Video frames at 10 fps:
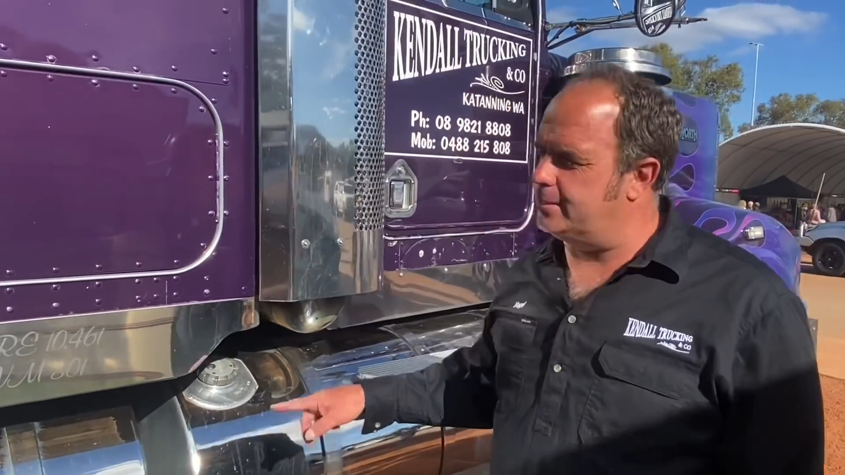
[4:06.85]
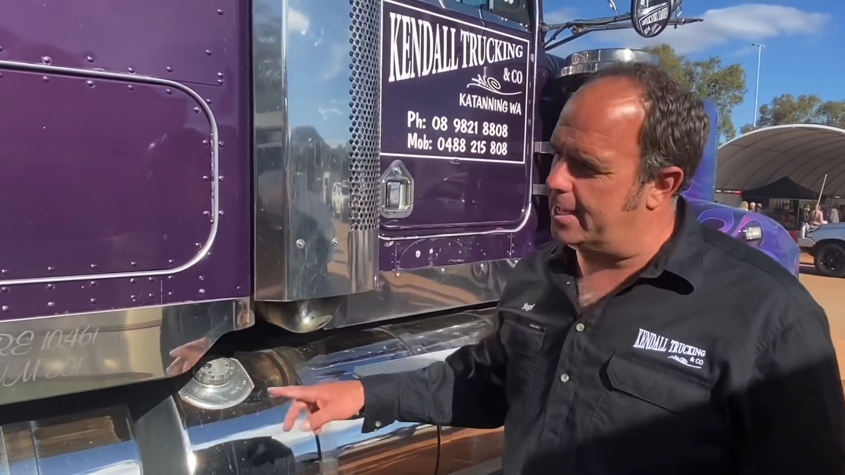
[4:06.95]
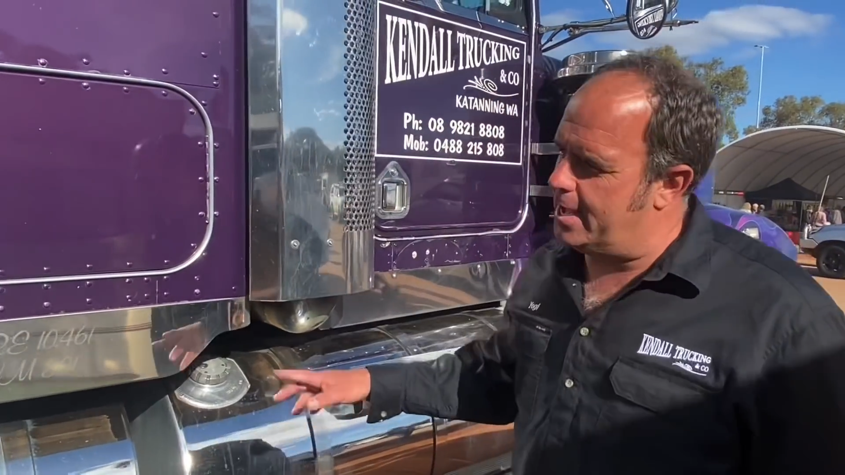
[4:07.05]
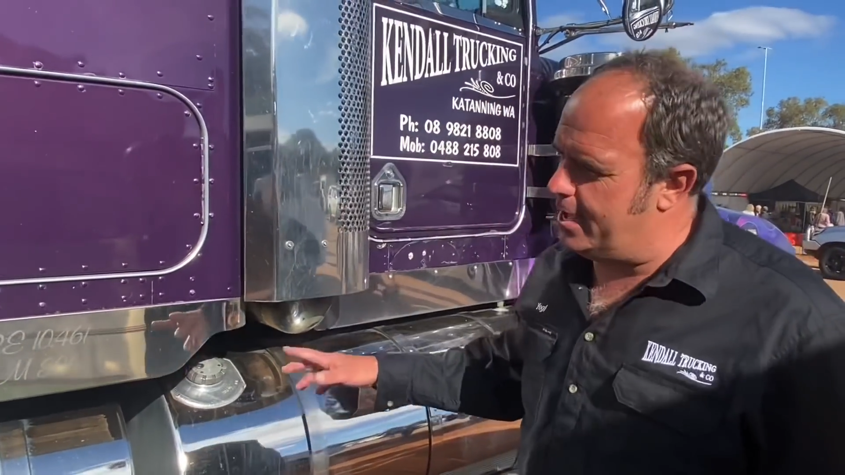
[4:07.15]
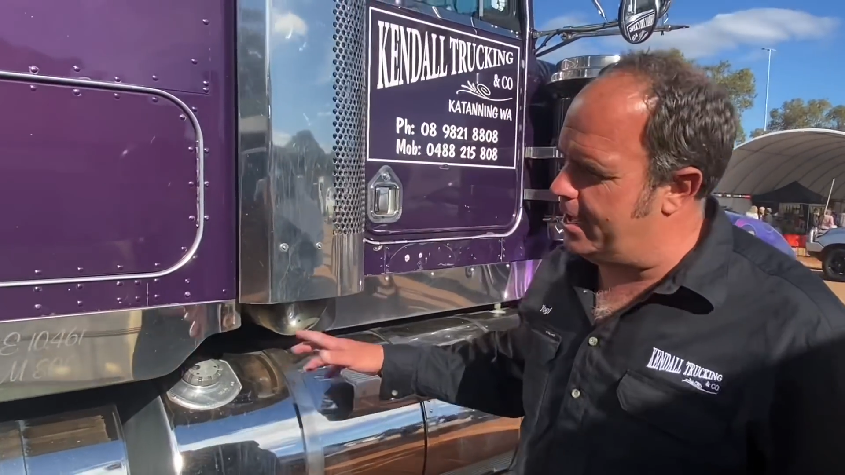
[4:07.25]

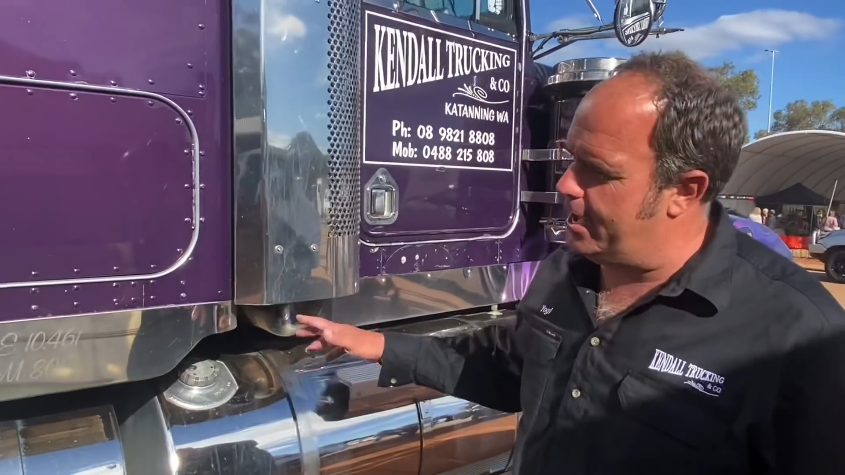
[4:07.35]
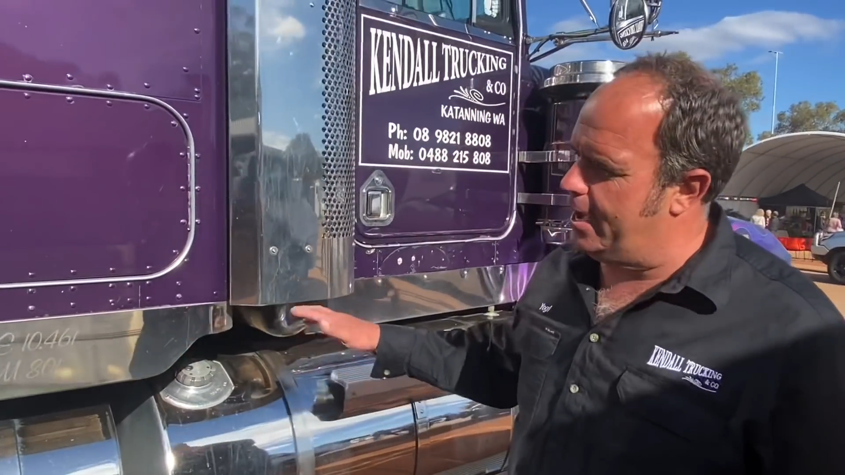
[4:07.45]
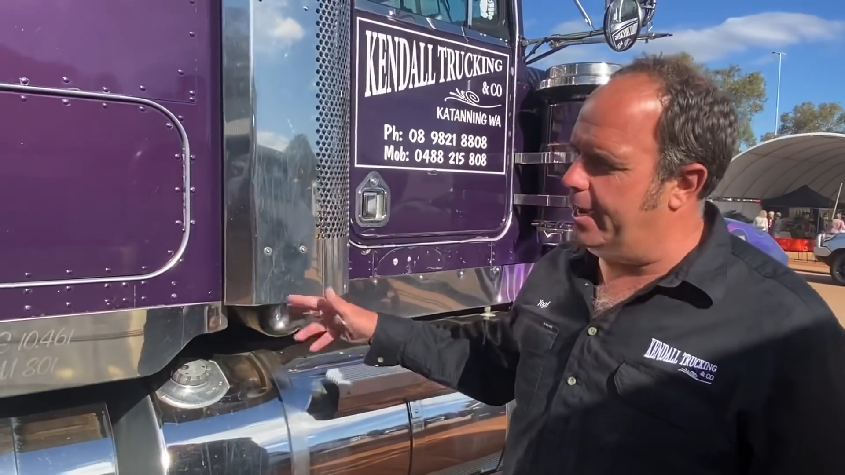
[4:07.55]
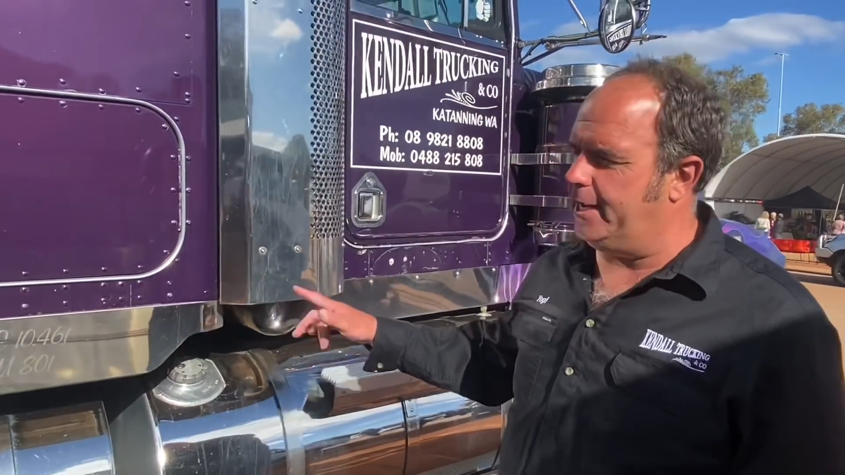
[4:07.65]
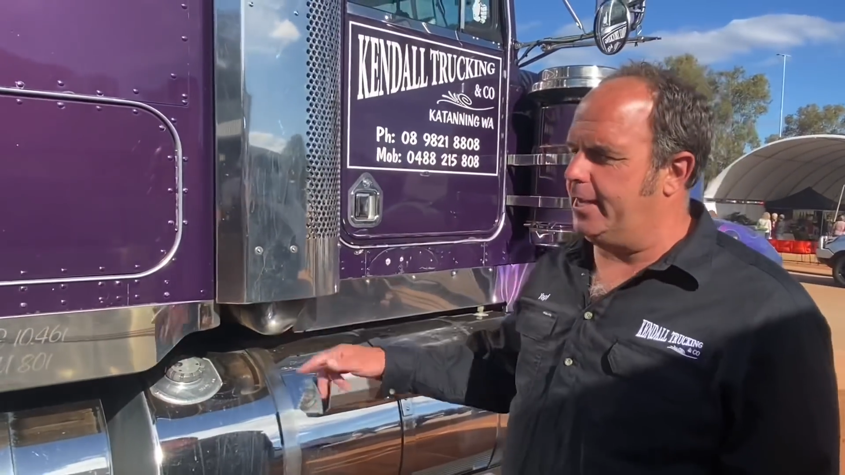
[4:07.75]

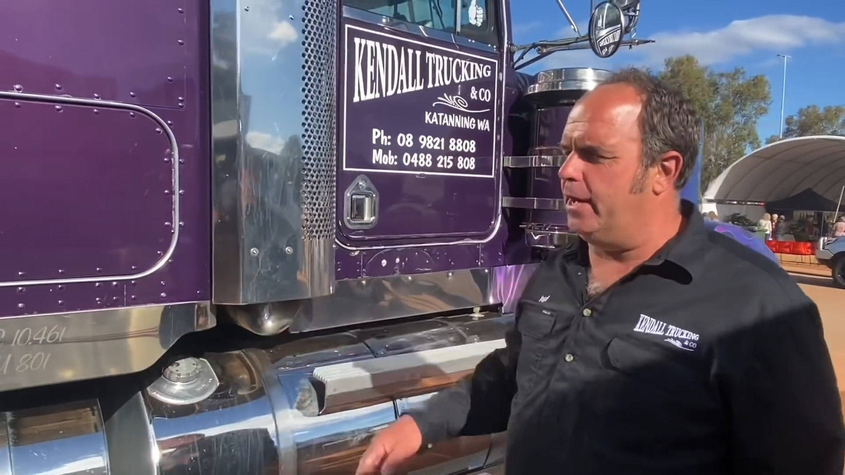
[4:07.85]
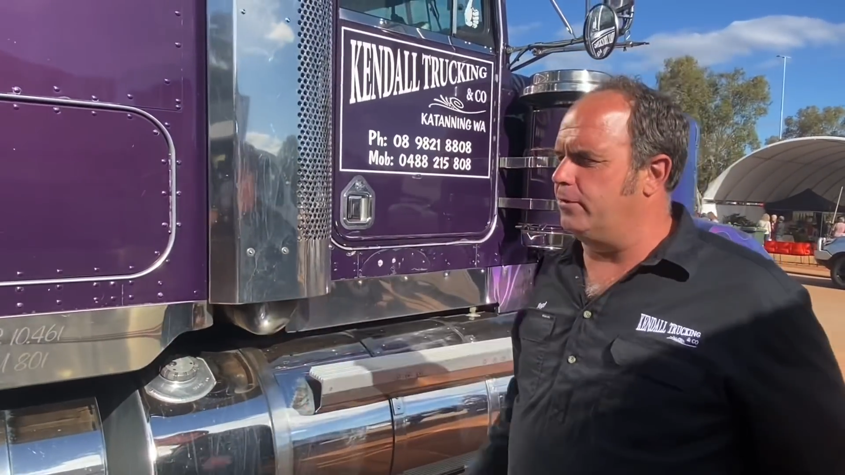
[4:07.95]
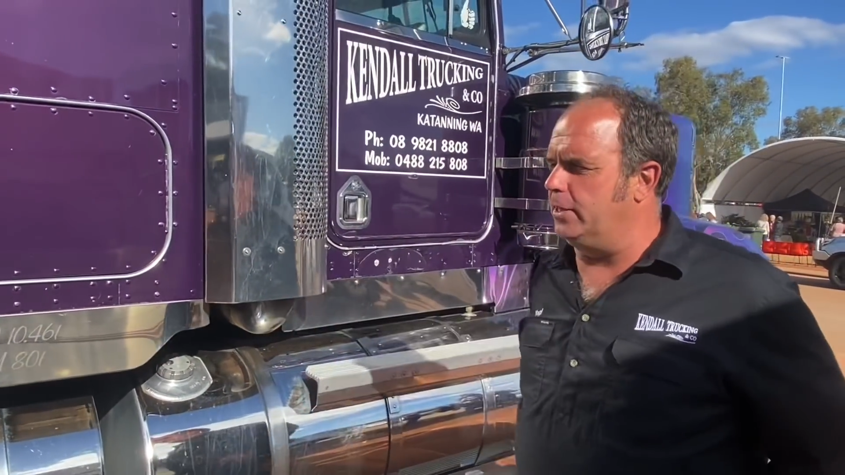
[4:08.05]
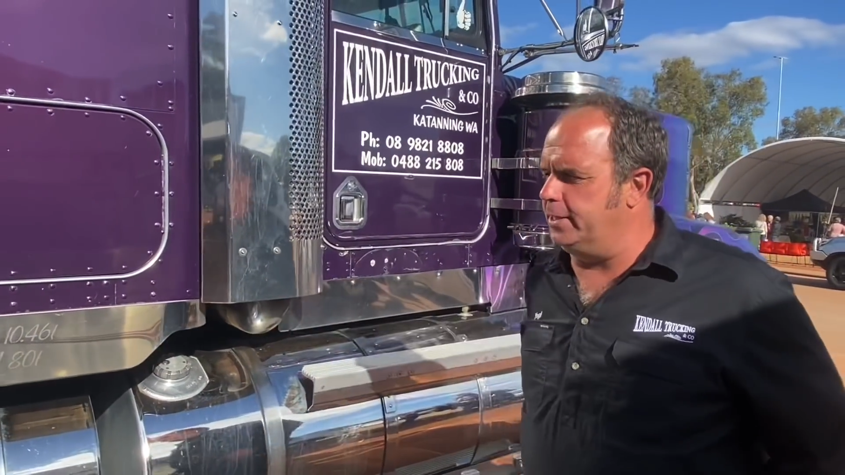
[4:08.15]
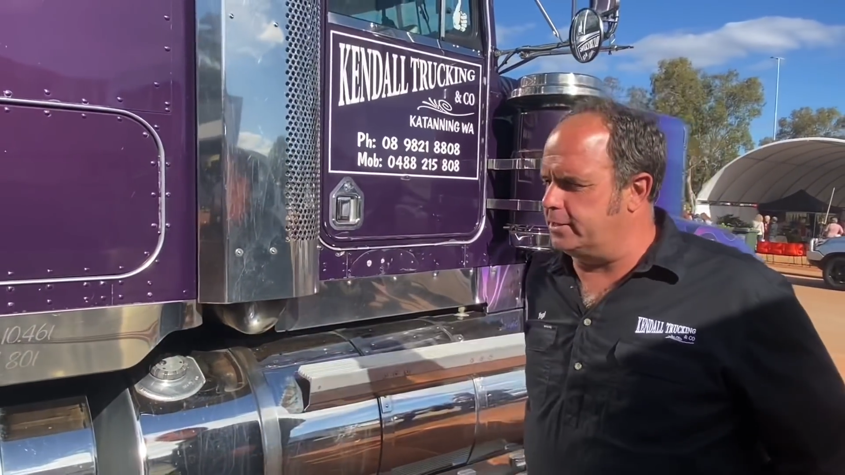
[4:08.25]

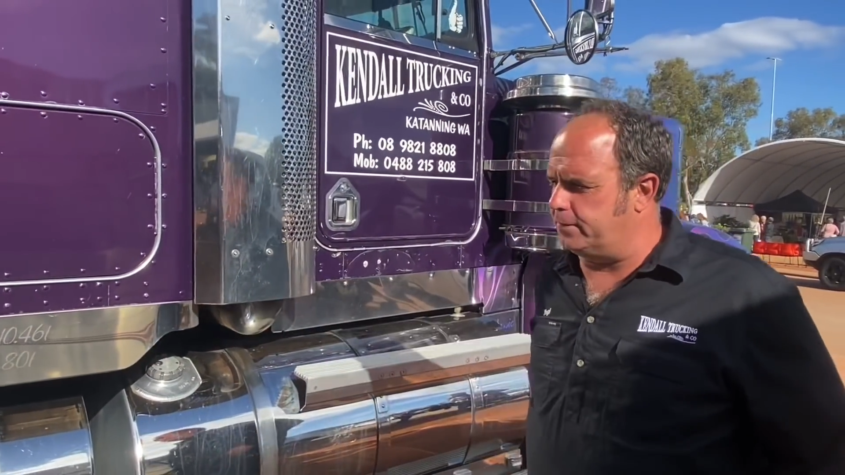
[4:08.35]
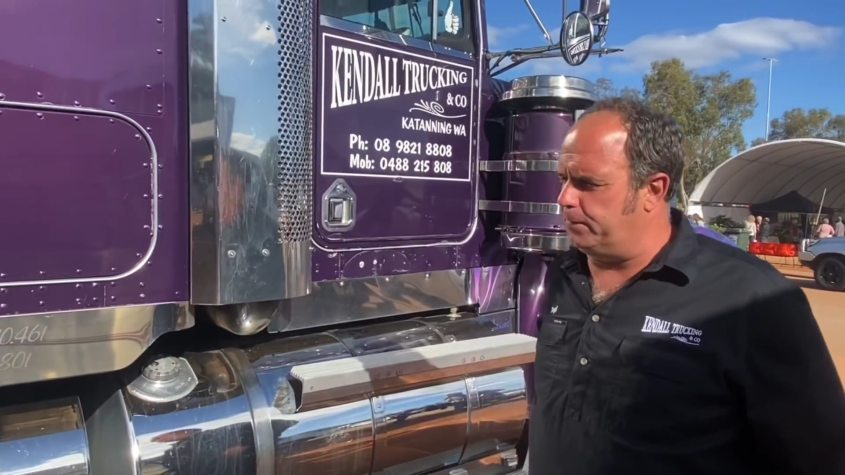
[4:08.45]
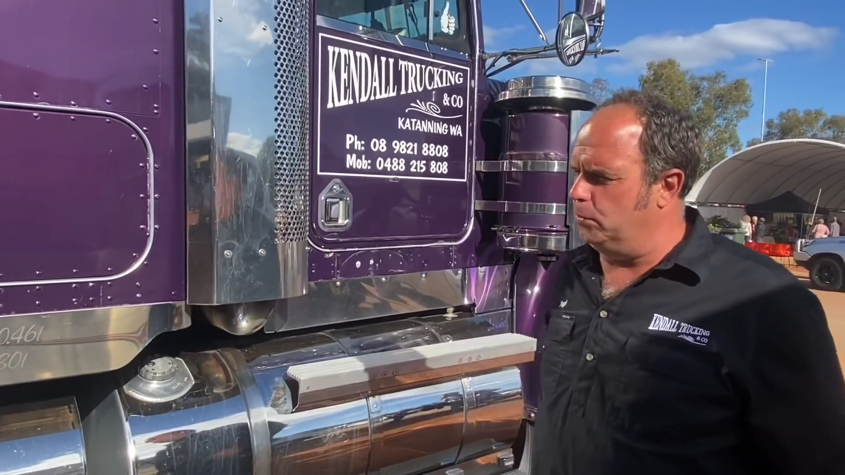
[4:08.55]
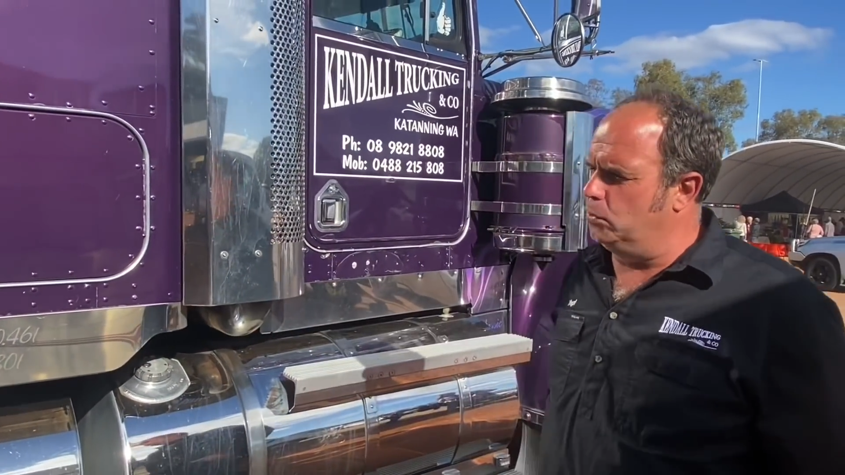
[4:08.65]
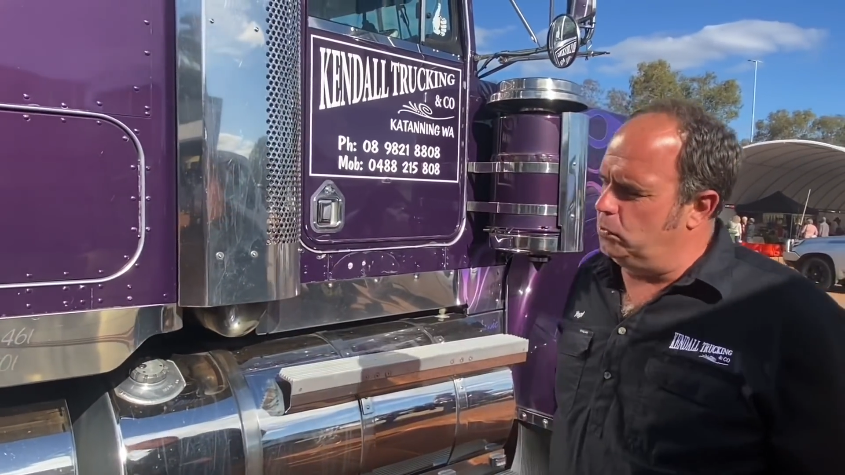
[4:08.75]
1,800 litres of
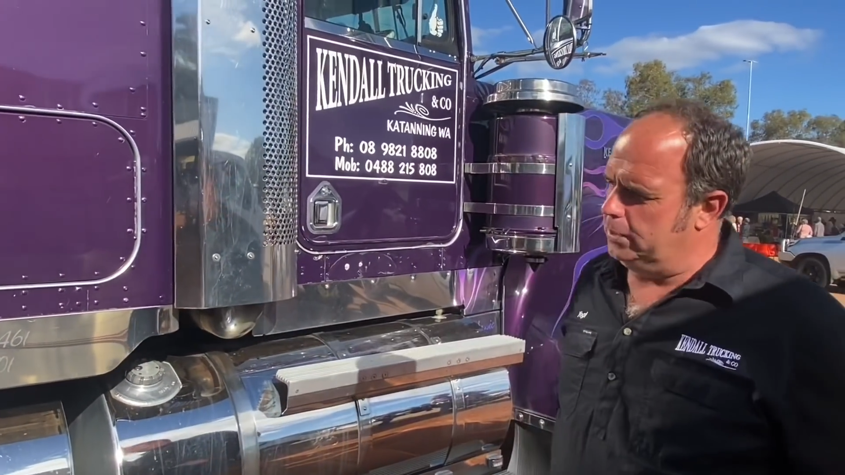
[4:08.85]
fuel.